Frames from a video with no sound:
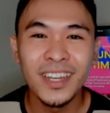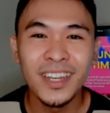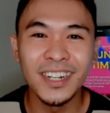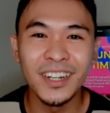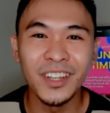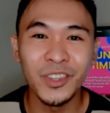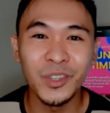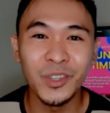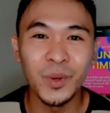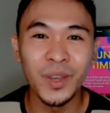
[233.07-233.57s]

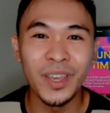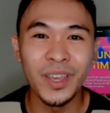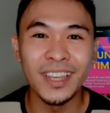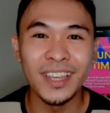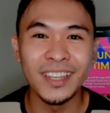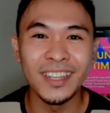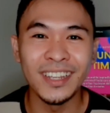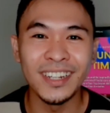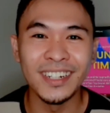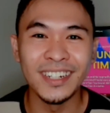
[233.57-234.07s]
through
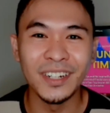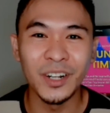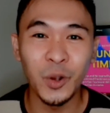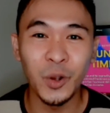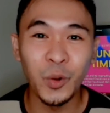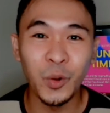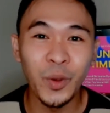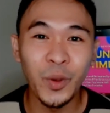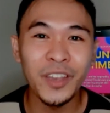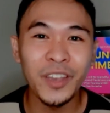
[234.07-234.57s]
a
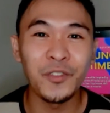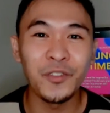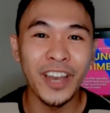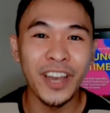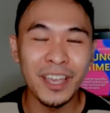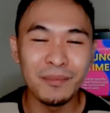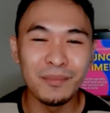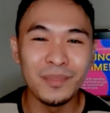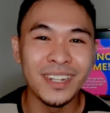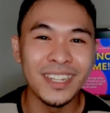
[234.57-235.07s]
quick
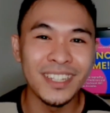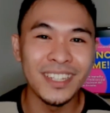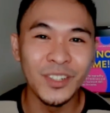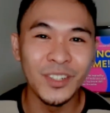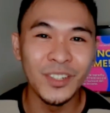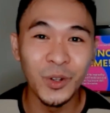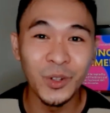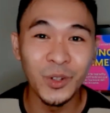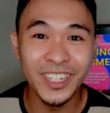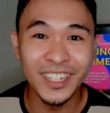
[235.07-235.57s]
5-minute
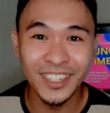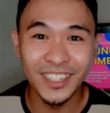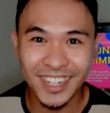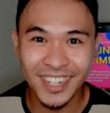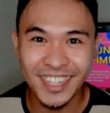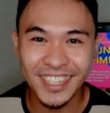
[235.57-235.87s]
golden nugget.